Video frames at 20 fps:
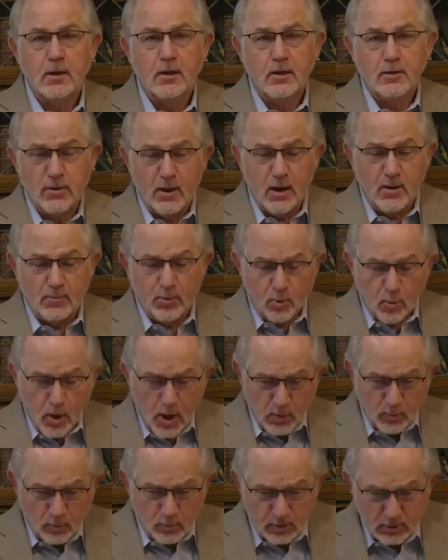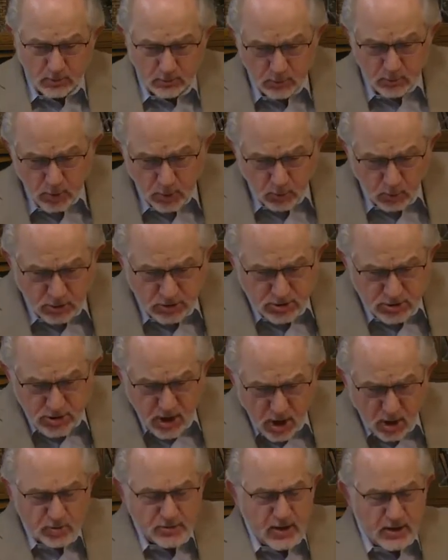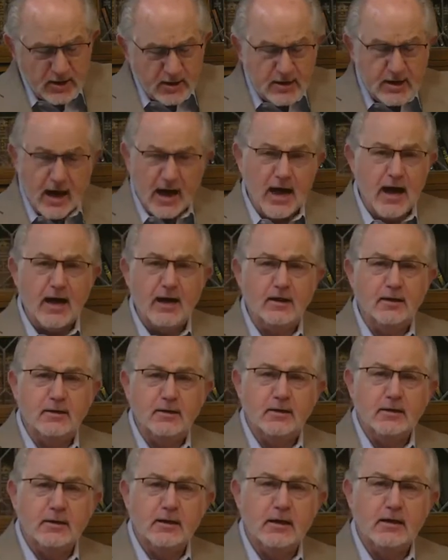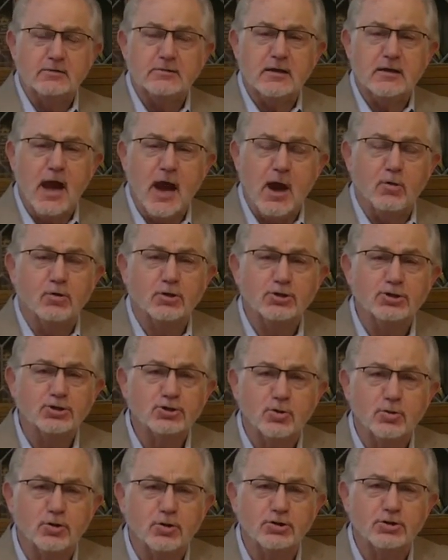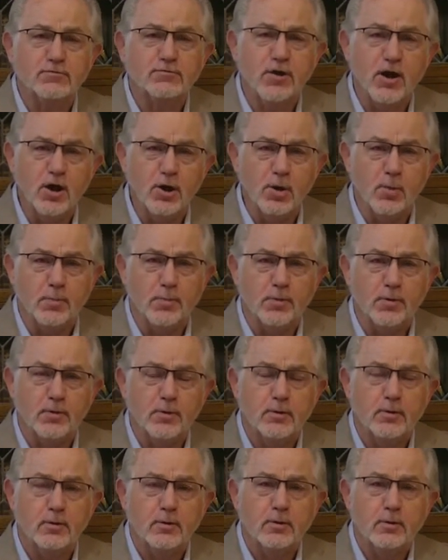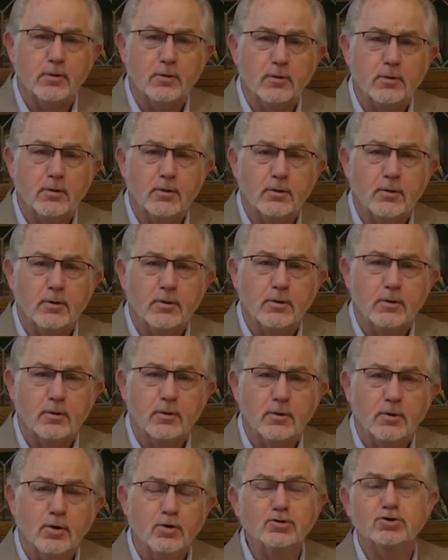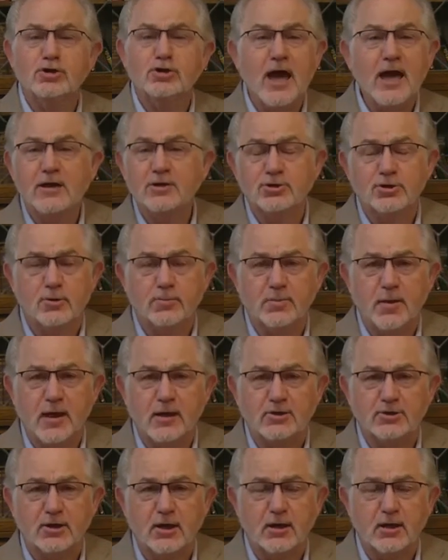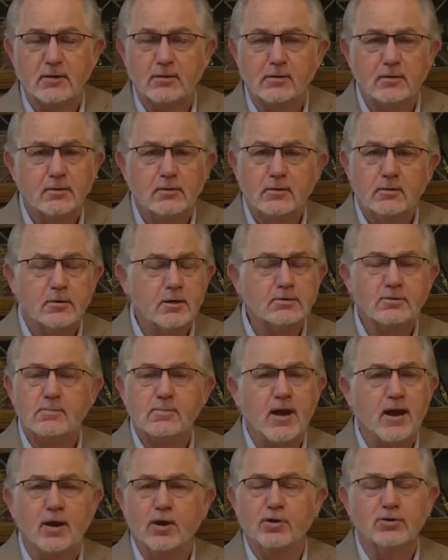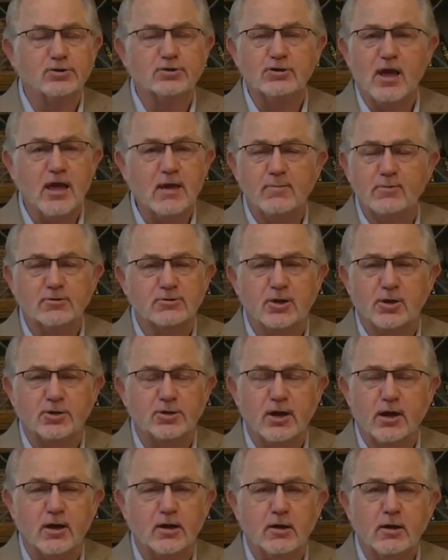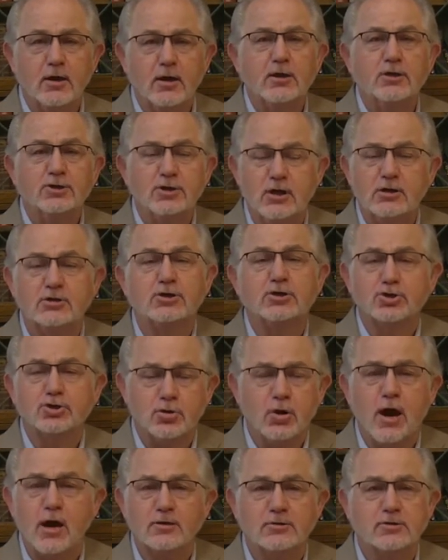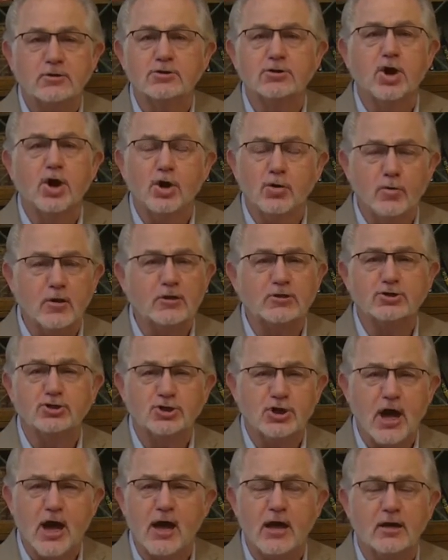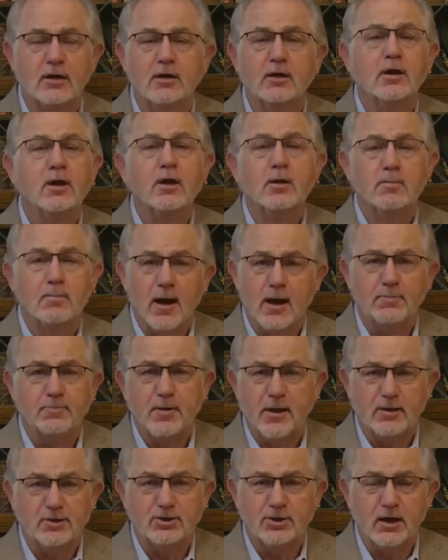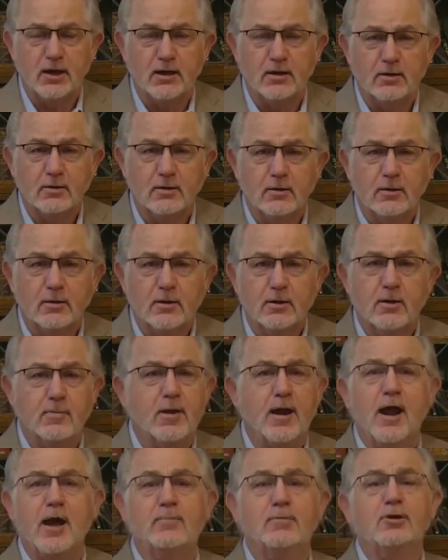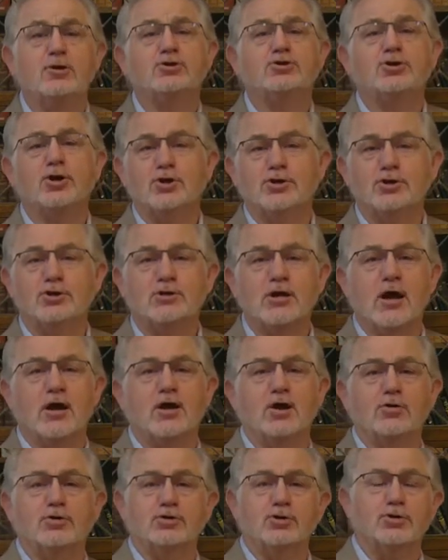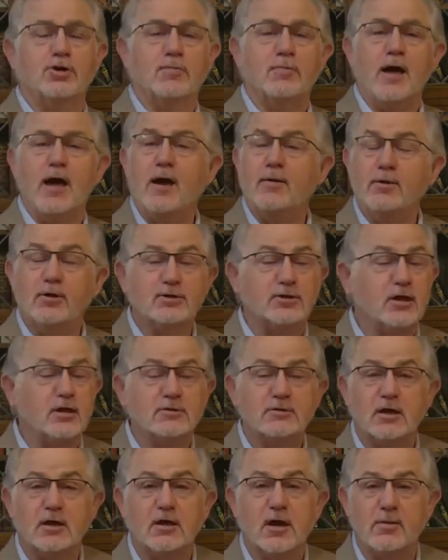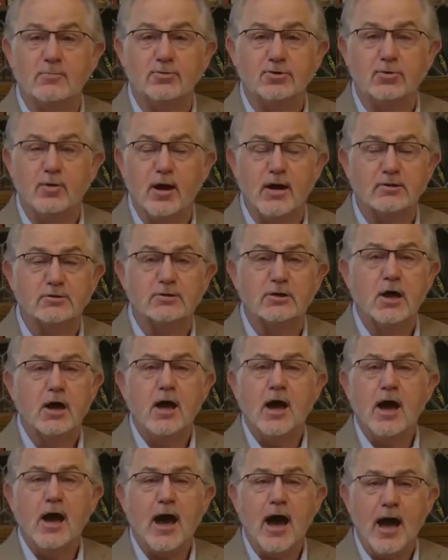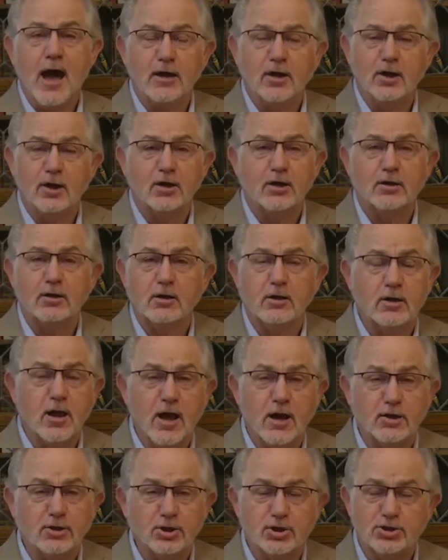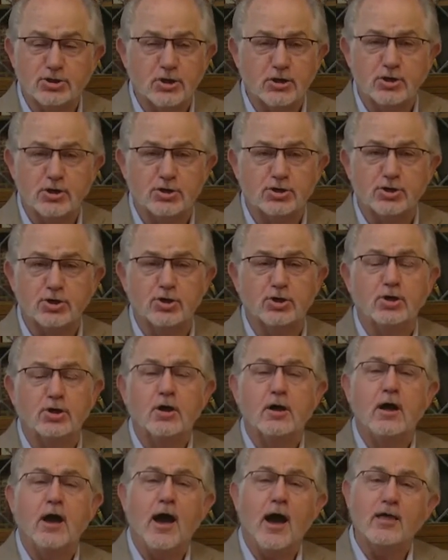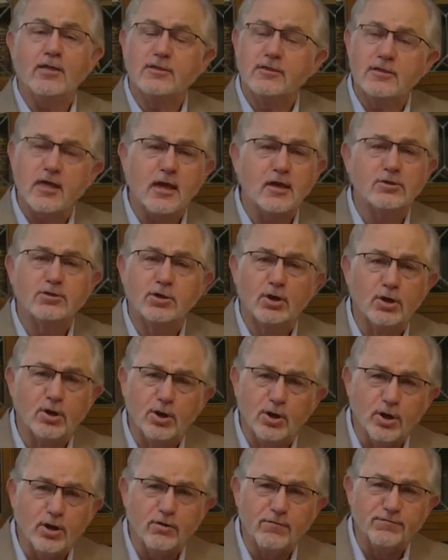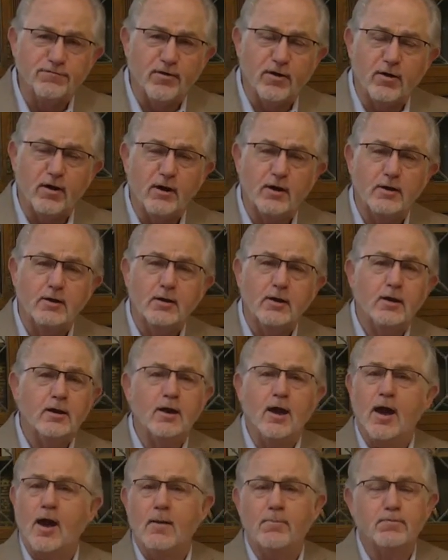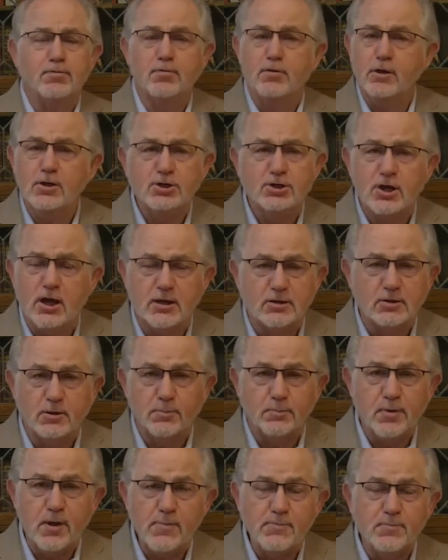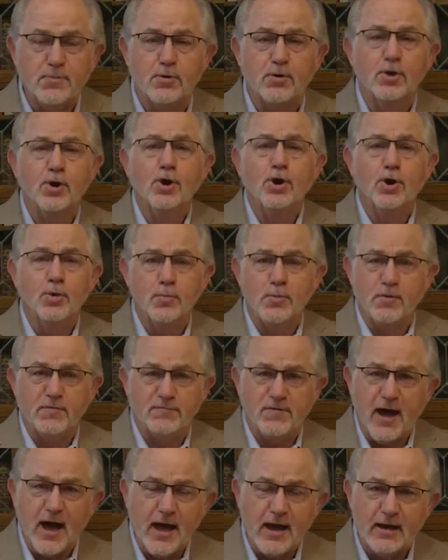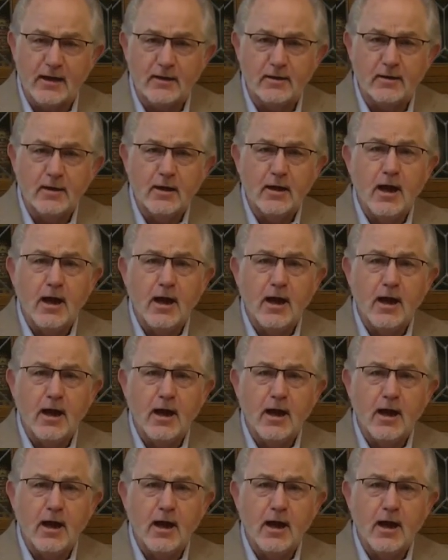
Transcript: The number one one was know that God is our source of hope. Who signs your paycheck? Doesn't matter whose name is on there. Jesus Christ has always signed my paycheck. No matter how many churches I go to, no matter how many things that come to us, I look not at the signature, I thank the Lord for it. Now I appreciate the people who provide it.